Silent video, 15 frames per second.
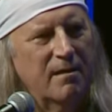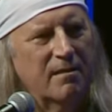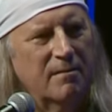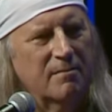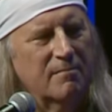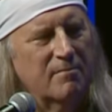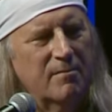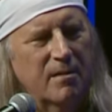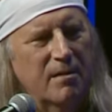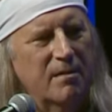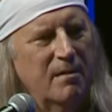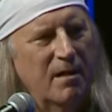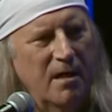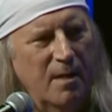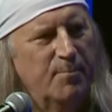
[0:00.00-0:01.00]
uh, uh,
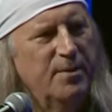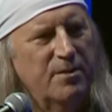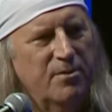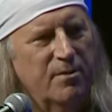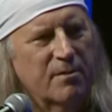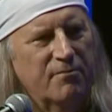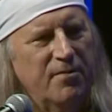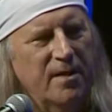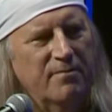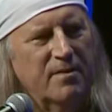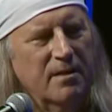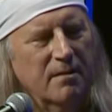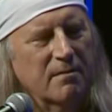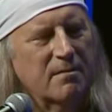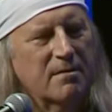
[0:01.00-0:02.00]
up into the
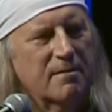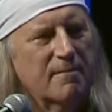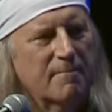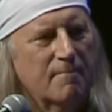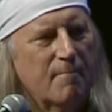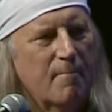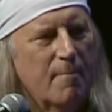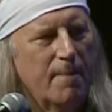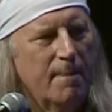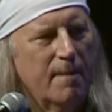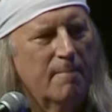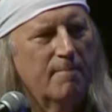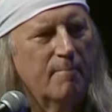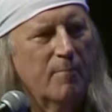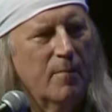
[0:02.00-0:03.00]
50s.
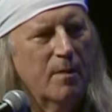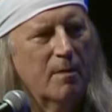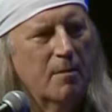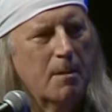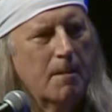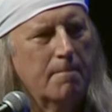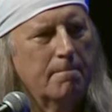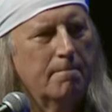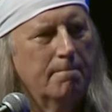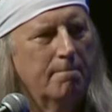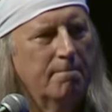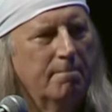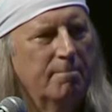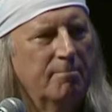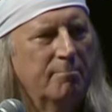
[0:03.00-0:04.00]
A little
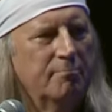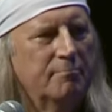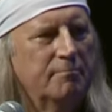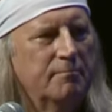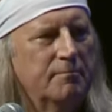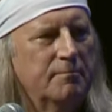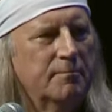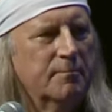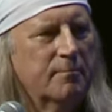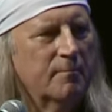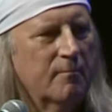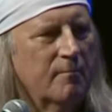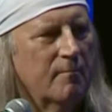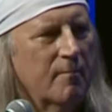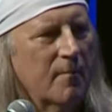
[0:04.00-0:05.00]
esoterical question. I'm going to
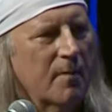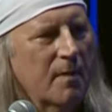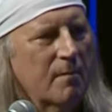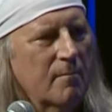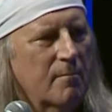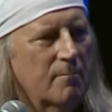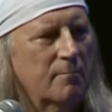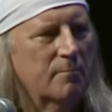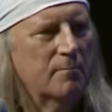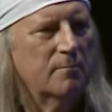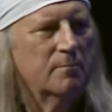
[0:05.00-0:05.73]
come down to the audience.